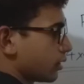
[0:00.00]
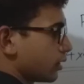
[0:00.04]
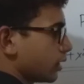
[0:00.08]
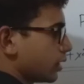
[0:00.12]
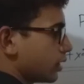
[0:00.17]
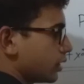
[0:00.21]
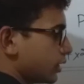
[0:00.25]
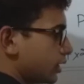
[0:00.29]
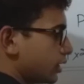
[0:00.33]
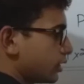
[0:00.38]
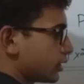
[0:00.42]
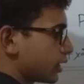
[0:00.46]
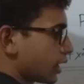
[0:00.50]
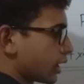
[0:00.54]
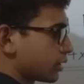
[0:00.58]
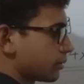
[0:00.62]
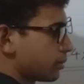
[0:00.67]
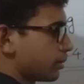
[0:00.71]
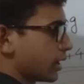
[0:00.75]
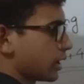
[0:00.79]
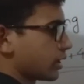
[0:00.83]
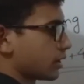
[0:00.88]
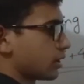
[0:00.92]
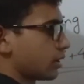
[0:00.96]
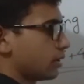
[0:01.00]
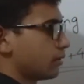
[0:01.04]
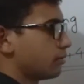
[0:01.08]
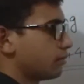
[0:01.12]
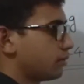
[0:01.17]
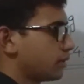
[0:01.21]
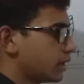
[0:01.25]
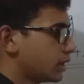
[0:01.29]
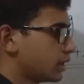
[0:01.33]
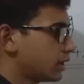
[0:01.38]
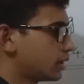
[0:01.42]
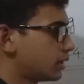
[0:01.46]
this expression
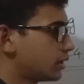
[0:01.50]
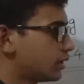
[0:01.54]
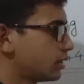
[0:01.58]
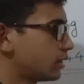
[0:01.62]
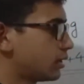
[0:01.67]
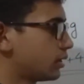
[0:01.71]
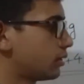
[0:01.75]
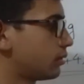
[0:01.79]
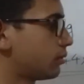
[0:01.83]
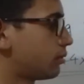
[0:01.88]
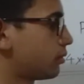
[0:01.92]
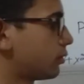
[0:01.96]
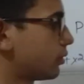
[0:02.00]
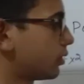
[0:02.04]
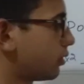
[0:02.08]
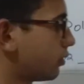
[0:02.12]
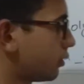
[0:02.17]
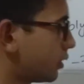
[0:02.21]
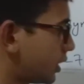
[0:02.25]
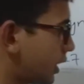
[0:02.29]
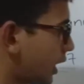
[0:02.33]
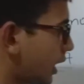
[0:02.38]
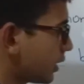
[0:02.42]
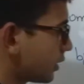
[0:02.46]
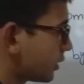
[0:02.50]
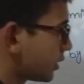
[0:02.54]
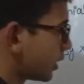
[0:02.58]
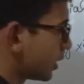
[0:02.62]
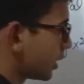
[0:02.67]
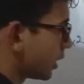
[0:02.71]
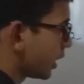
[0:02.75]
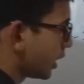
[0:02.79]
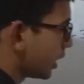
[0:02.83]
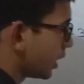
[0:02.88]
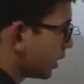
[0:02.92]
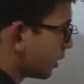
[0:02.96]
with that
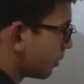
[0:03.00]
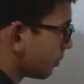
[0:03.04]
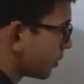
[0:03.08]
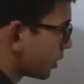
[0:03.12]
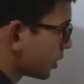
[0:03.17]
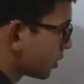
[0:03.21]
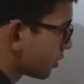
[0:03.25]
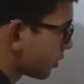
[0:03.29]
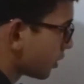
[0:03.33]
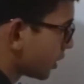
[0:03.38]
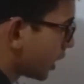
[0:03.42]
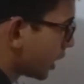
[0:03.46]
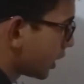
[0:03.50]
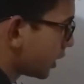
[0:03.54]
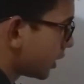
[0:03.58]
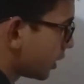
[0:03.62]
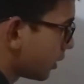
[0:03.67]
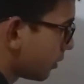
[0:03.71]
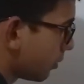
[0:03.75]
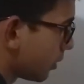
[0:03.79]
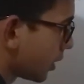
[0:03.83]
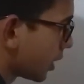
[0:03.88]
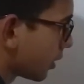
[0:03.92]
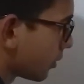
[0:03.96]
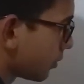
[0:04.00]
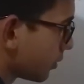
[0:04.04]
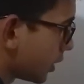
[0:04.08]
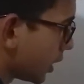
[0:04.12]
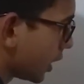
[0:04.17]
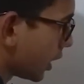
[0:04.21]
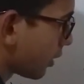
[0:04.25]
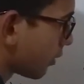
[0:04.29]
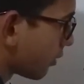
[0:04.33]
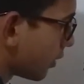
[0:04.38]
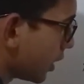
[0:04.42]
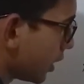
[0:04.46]
certain number so that it becomes
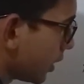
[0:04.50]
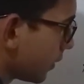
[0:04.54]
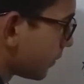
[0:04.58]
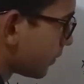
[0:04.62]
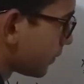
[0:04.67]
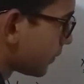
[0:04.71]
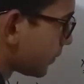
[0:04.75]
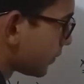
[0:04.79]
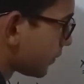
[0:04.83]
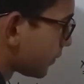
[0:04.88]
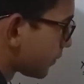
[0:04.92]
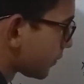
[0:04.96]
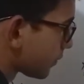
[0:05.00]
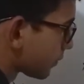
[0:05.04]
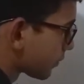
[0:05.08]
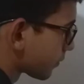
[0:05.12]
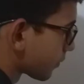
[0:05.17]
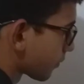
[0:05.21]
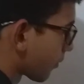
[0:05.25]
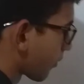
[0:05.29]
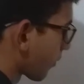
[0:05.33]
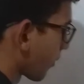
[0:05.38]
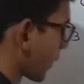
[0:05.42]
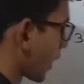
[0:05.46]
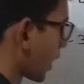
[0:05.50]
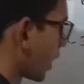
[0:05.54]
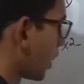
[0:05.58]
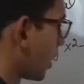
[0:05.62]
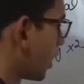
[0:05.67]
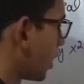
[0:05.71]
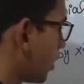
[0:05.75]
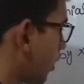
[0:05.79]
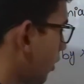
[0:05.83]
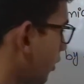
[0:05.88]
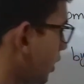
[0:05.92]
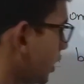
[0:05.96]
equal.
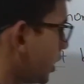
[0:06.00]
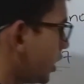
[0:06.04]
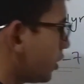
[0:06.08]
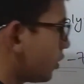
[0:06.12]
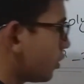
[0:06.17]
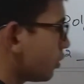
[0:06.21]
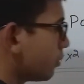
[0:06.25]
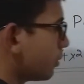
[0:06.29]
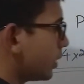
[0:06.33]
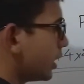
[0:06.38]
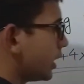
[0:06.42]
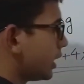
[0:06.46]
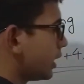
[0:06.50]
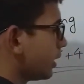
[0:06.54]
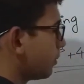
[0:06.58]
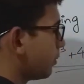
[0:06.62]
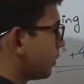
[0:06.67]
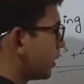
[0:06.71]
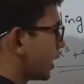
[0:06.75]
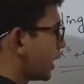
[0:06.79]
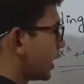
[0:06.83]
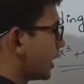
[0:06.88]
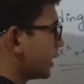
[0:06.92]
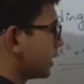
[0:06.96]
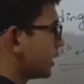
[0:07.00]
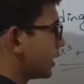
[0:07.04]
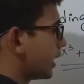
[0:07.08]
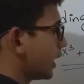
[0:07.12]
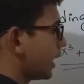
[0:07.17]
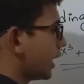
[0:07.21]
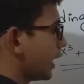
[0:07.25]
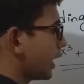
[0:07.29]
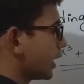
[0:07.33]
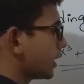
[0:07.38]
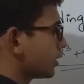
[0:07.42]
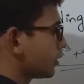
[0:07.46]
Now I need to multiply the
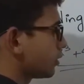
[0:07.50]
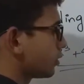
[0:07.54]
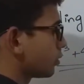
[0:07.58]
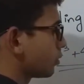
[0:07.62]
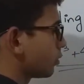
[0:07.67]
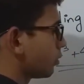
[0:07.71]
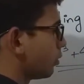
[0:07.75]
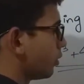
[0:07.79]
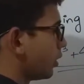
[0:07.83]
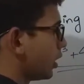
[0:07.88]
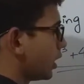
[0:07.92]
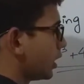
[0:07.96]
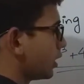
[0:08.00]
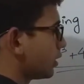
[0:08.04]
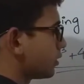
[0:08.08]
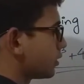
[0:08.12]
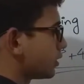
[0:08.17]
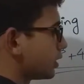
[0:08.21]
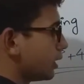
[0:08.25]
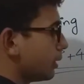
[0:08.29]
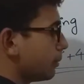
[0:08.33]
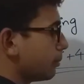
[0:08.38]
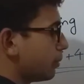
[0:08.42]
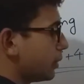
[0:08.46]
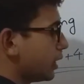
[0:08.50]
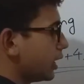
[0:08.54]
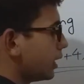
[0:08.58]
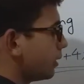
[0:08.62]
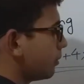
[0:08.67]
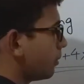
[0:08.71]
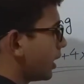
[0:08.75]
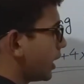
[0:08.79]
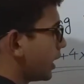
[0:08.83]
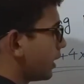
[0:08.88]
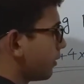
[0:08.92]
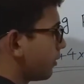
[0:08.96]
x square simply
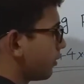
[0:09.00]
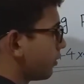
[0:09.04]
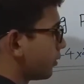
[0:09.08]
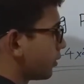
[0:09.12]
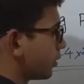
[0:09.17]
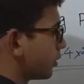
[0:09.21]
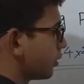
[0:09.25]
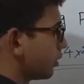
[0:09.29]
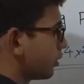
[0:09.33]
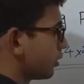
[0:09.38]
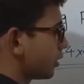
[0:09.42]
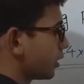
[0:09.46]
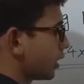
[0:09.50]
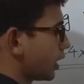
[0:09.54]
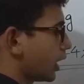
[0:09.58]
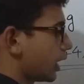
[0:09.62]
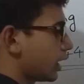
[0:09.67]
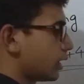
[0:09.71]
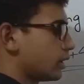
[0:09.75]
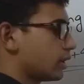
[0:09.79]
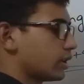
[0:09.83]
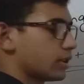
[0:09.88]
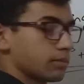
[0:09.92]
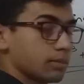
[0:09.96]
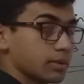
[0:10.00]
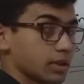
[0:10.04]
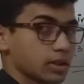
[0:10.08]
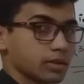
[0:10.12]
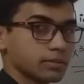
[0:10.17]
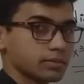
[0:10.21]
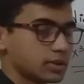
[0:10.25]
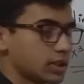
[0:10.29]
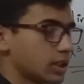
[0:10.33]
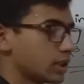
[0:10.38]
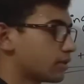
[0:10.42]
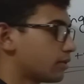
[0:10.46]
by 4 and it
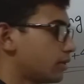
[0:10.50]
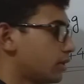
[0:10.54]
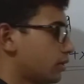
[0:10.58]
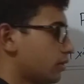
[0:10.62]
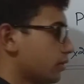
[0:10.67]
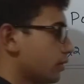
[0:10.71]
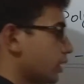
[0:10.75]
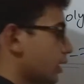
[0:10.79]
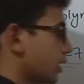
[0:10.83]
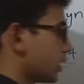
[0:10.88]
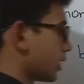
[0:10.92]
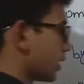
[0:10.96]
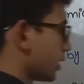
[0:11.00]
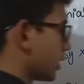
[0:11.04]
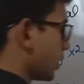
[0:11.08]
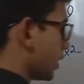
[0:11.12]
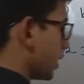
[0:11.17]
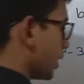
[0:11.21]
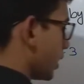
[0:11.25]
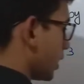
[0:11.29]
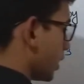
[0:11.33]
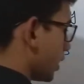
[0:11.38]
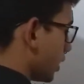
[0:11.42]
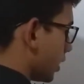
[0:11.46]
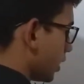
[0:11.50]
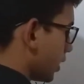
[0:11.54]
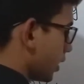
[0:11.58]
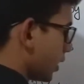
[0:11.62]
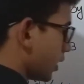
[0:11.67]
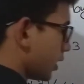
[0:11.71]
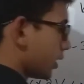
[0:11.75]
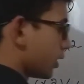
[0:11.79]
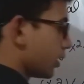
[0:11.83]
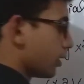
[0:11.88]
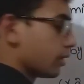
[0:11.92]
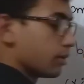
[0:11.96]
becomes equal to it.
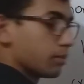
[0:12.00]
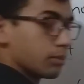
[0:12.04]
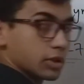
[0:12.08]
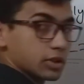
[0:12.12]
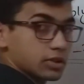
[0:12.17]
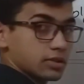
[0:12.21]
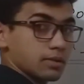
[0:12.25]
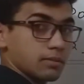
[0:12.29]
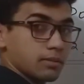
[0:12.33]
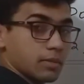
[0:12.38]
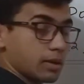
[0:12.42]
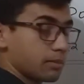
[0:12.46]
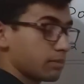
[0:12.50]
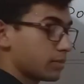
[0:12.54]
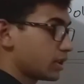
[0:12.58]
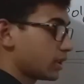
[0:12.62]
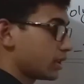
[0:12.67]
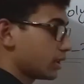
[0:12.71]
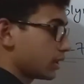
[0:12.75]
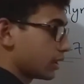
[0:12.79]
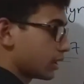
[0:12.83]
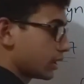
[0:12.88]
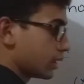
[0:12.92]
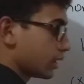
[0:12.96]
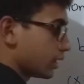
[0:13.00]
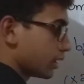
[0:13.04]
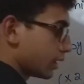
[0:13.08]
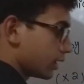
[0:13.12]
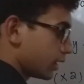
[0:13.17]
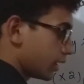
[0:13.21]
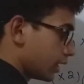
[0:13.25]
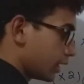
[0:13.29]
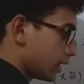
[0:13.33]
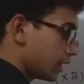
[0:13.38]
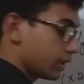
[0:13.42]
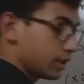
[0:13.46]
Must remember
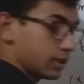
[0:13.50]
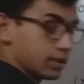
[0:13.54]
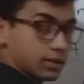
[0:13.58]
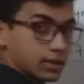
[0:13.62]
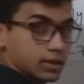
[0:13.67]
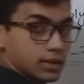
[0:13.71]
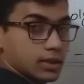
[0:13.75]
here